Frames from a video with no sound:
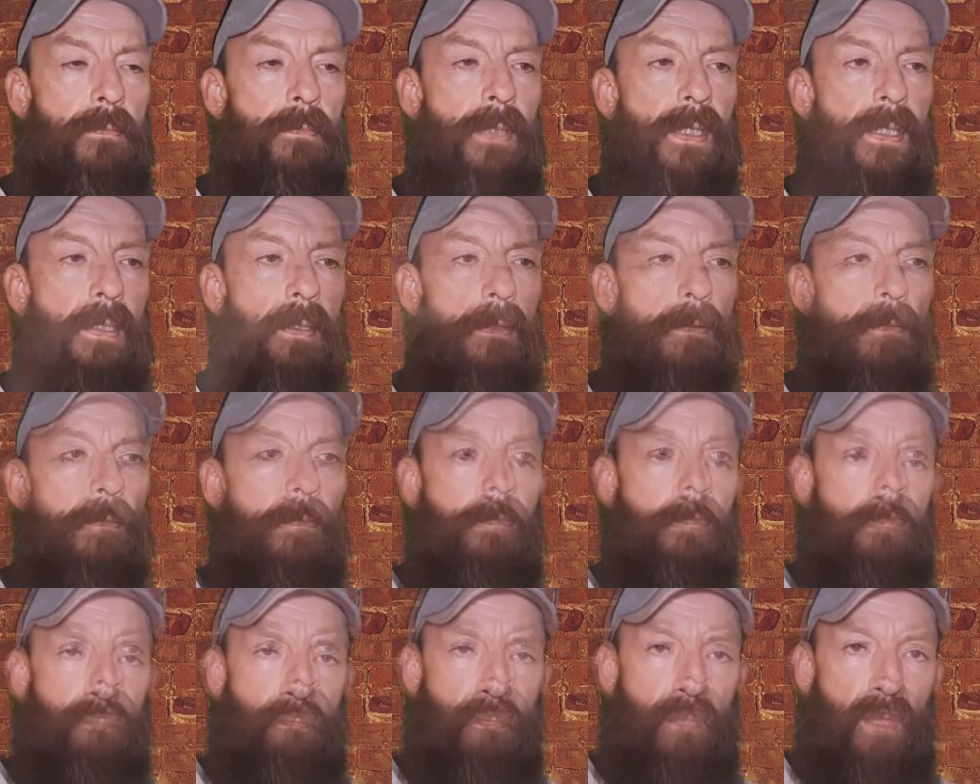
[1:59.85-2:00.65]
But
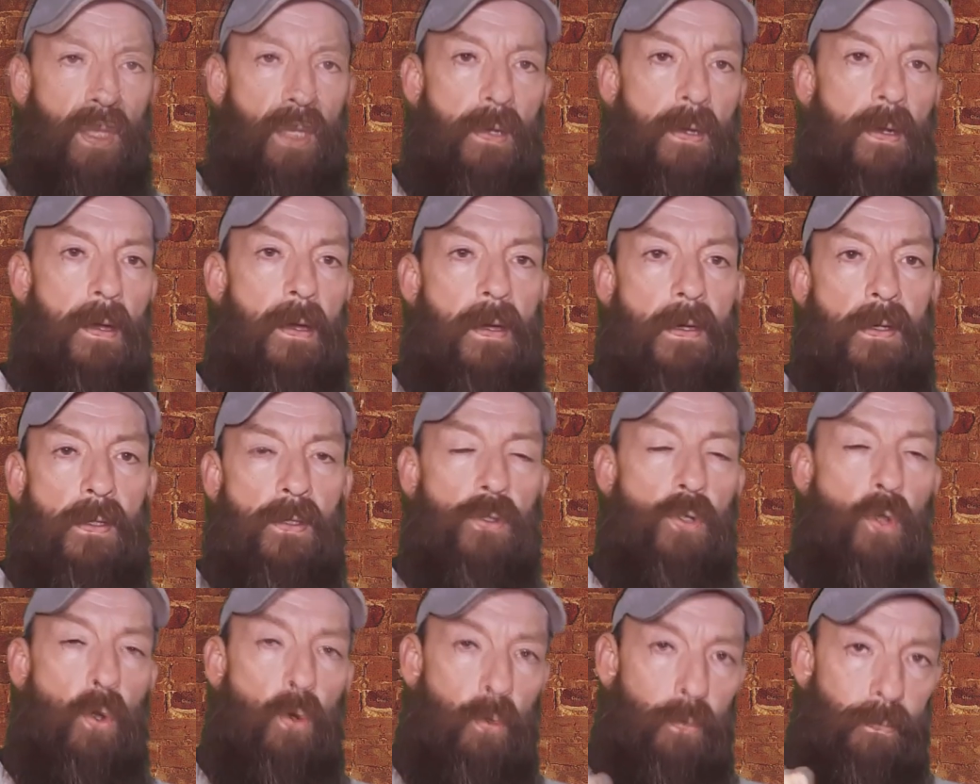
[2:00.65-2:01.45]

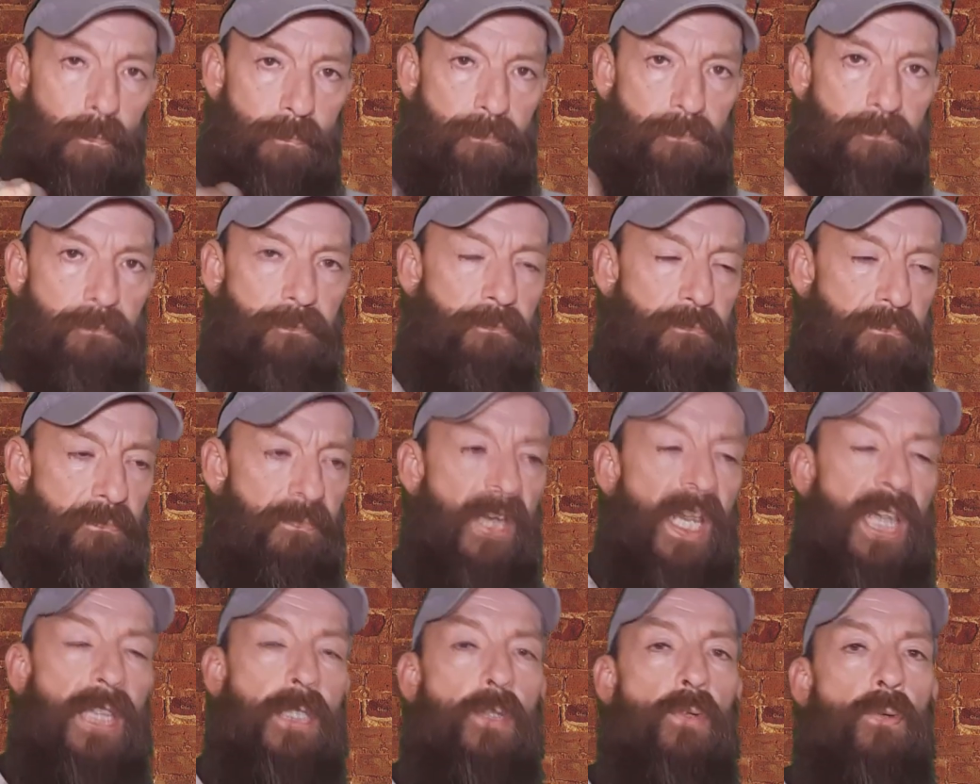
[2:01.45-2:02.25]
so
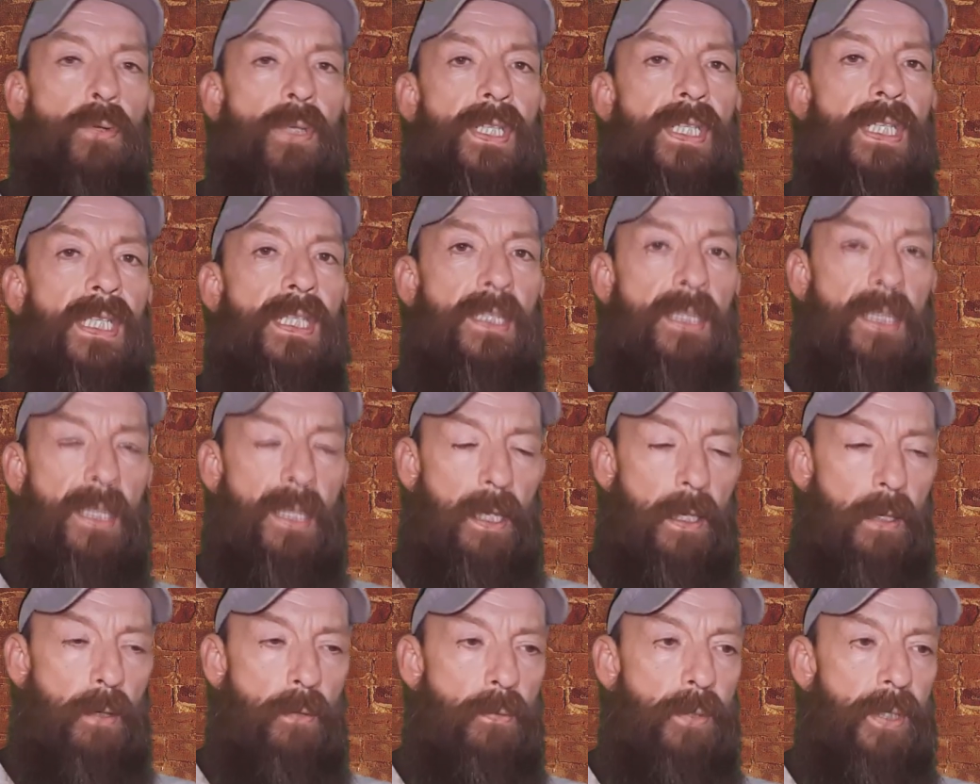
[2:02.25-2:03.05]
entering into
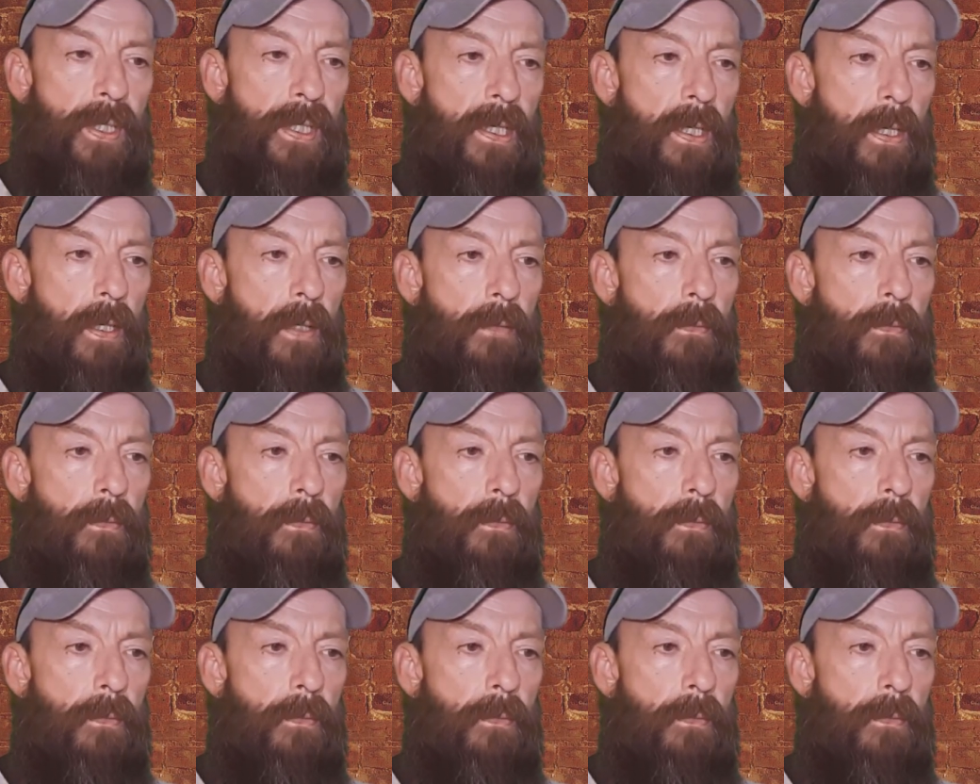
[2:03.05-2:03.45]
that arena,